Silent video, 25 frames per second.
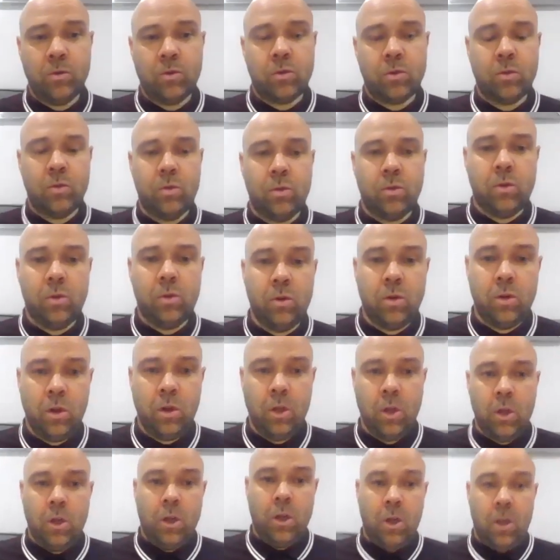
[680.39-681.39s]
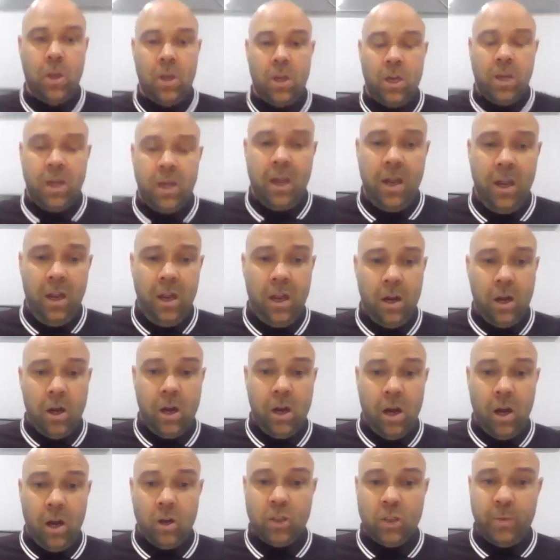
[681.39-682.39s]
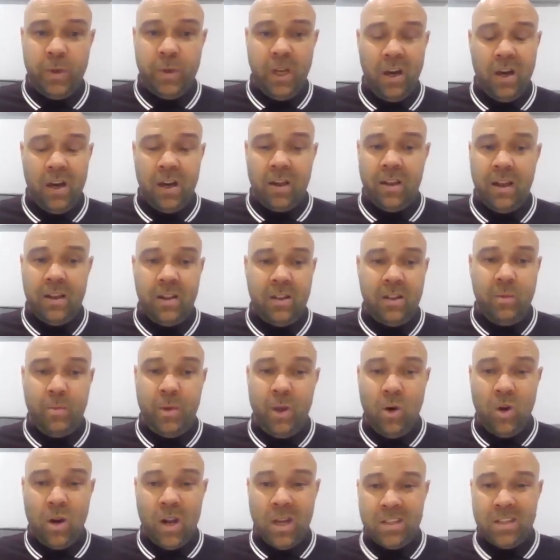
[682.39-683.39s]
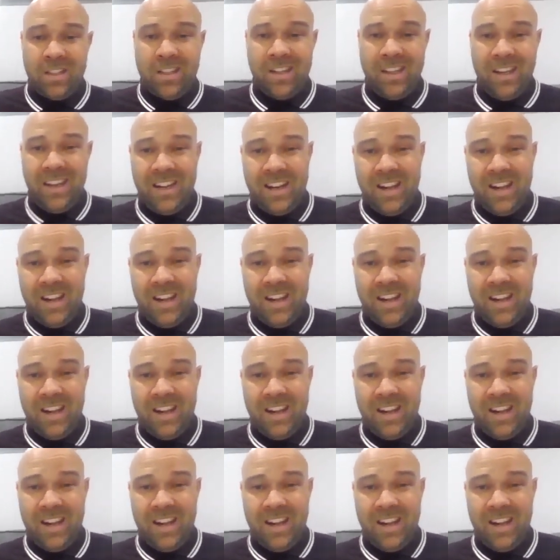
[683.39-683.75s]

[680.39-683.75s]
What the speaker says: So it has been hard, and to be honest,